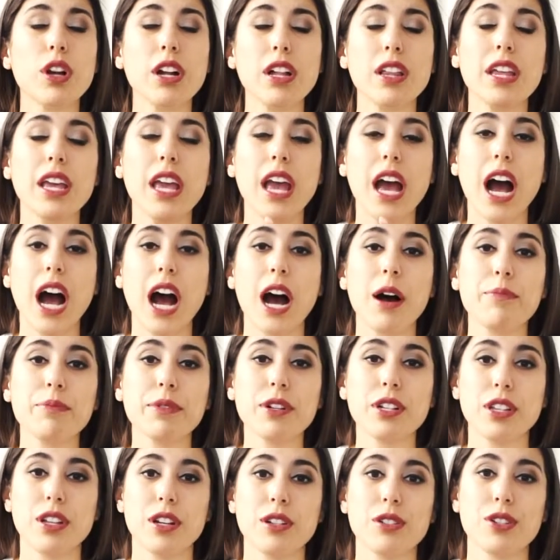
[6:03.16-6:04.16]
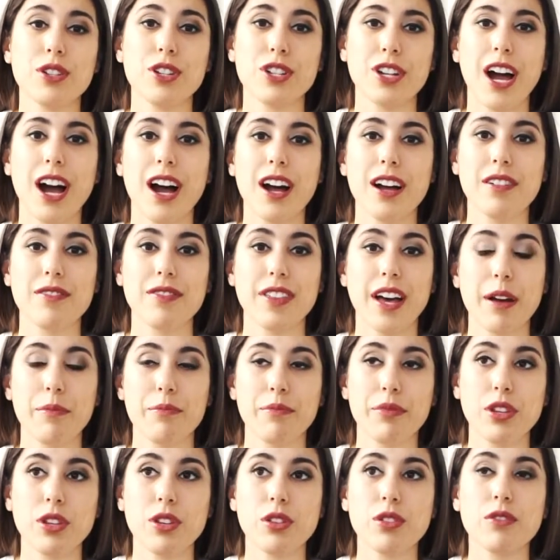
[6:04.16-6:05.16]
a really up close shot of
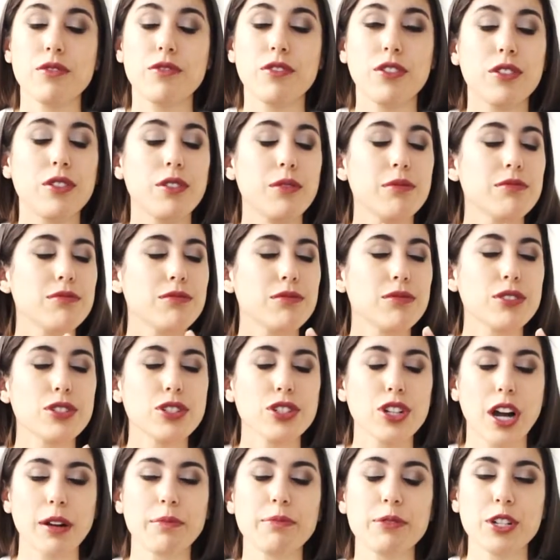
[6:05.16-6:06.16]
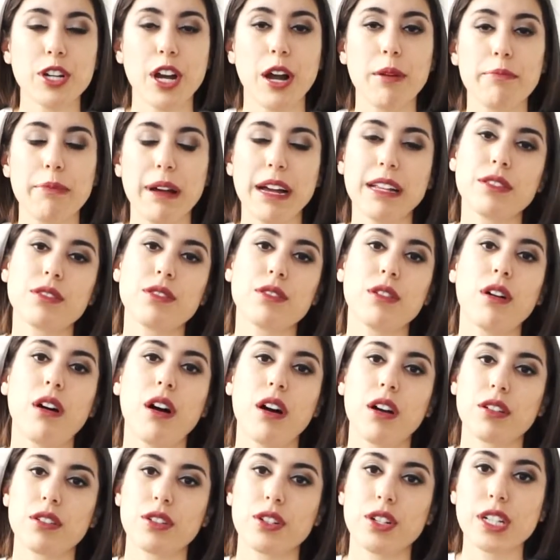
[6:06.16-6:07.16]
that beautiful sharp pencil
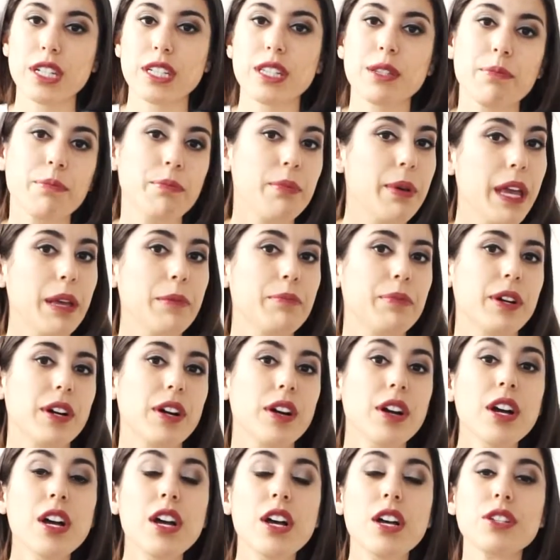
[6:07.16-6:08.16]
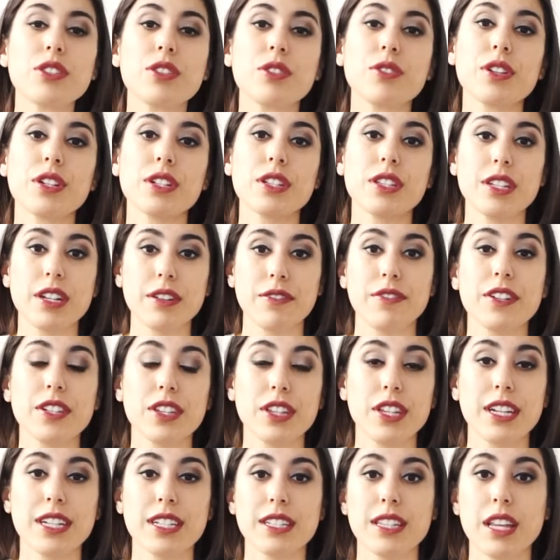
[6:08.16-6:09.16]
on crisp paper. So there's
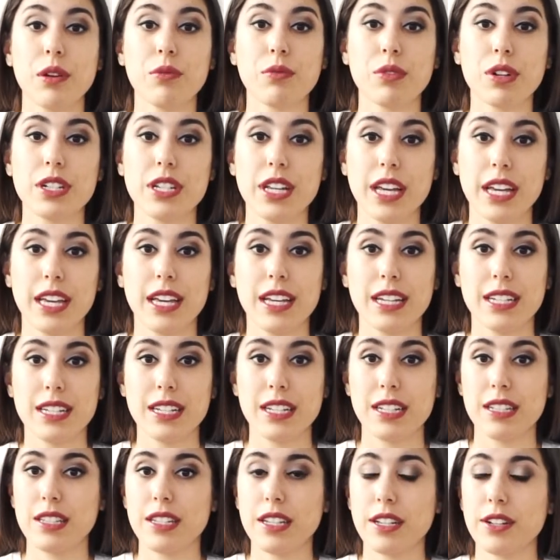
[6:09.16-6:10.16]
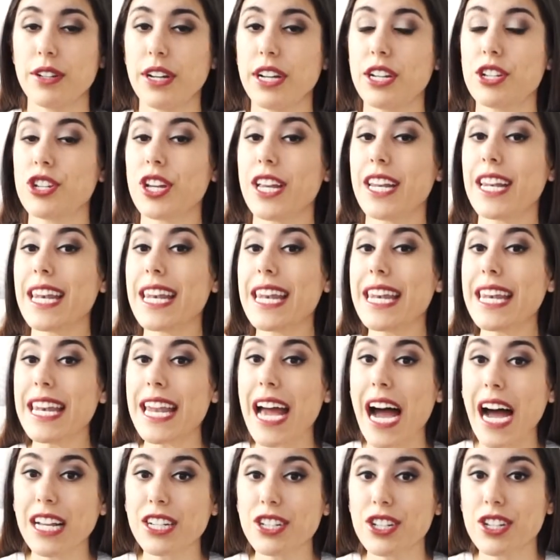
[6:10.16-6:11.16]
different things that we're taking into consideration,
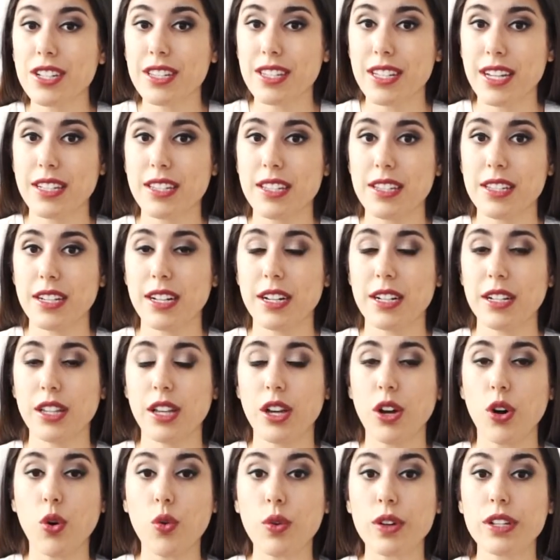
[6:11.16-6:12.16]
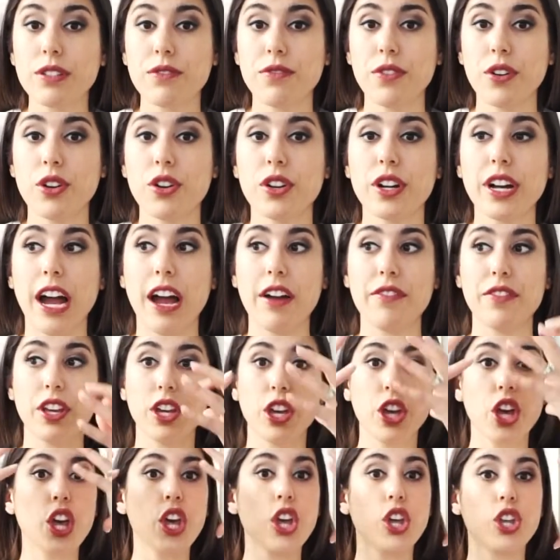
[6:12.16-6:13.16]
not just necessarily always
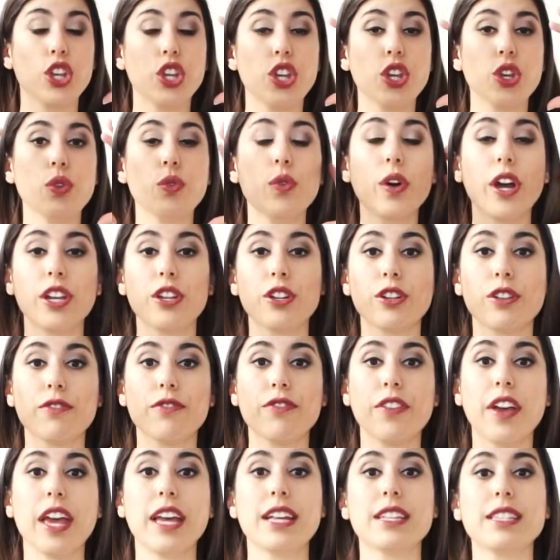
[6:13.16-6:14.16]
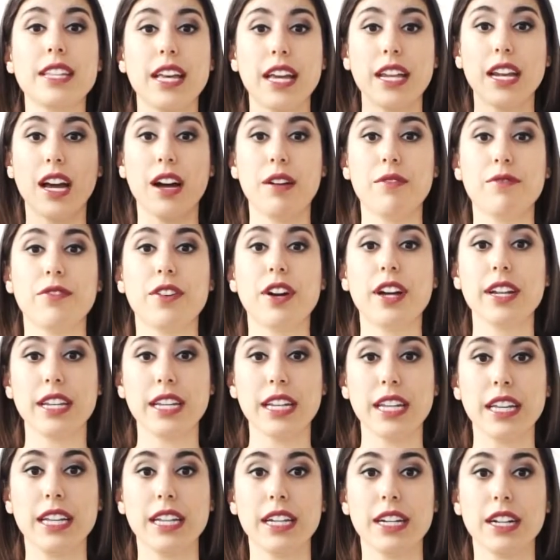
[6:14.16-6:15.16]
photographing you and your face and up front
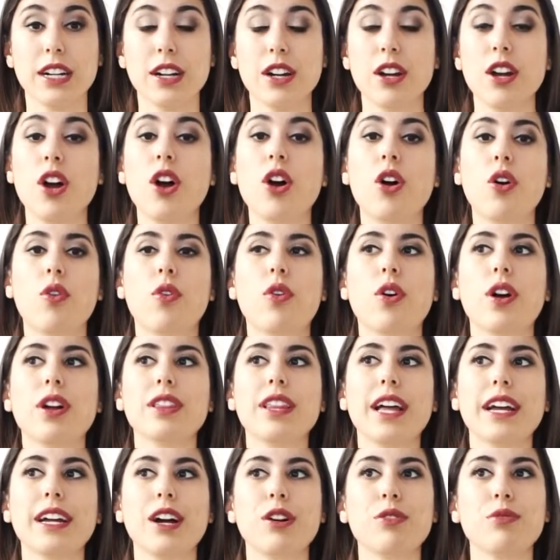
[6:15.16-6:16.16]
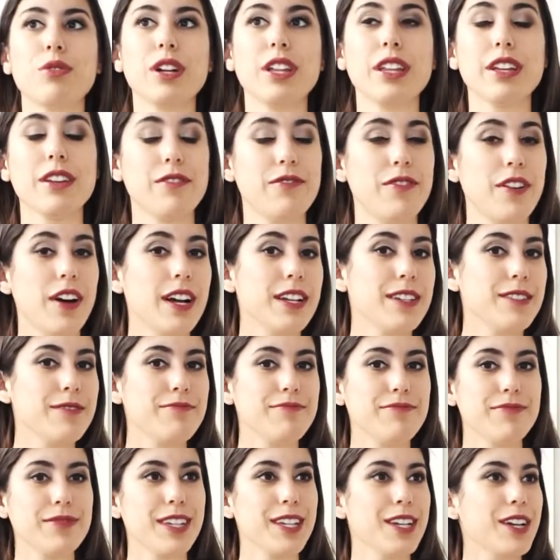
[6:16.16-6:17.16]
and here, or like a really
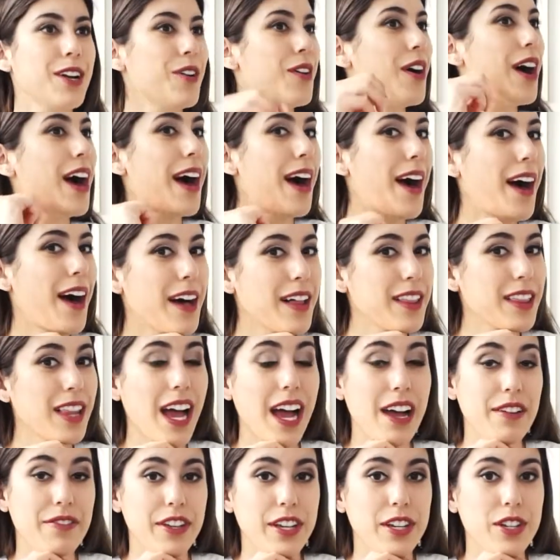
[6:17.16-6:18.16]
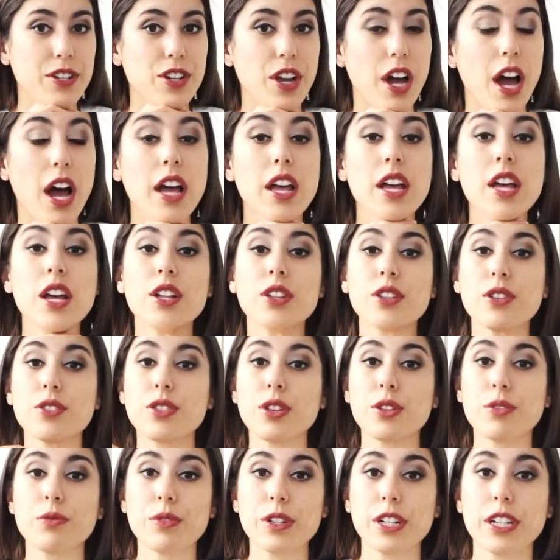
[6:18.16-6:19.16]
fun, you know, haha laughing shot.
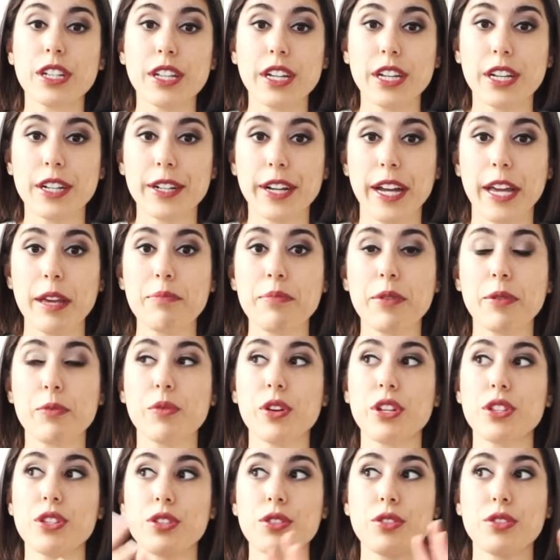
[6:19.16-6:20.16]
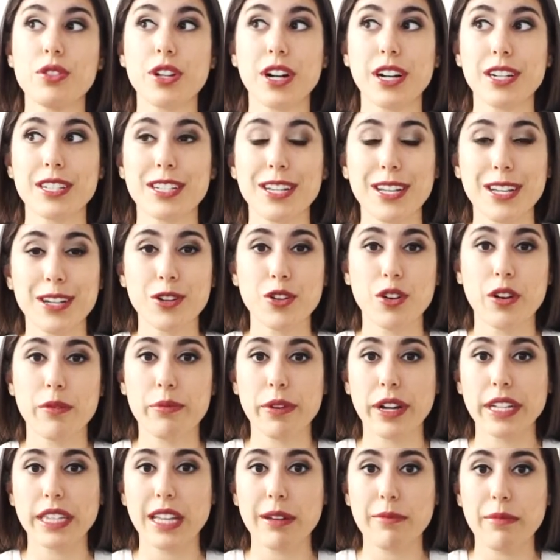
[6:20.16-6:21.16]
Those are really great, but once you start to
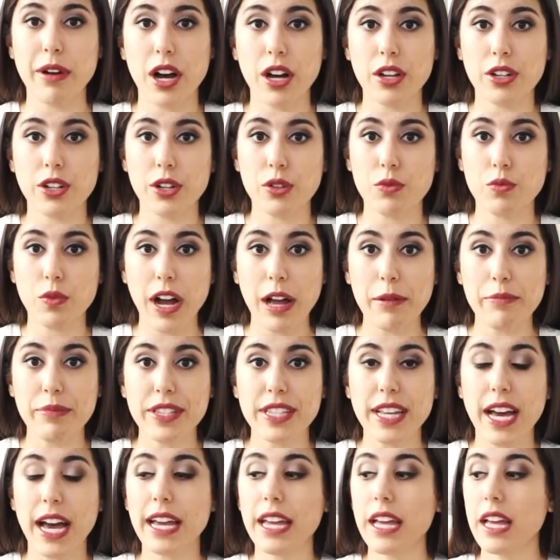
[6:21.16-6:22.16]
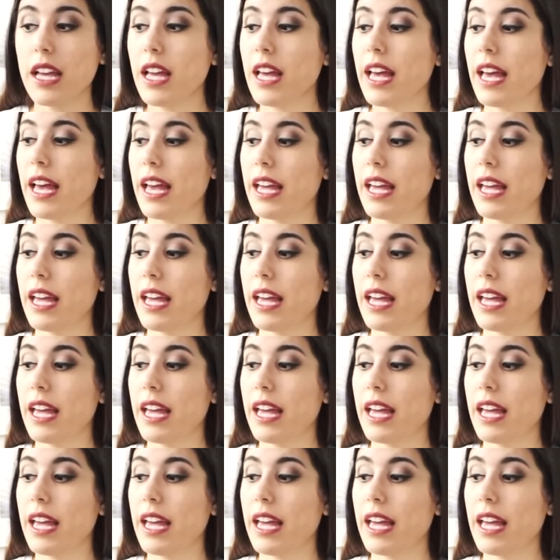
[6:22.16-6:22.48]
incorporate them on your website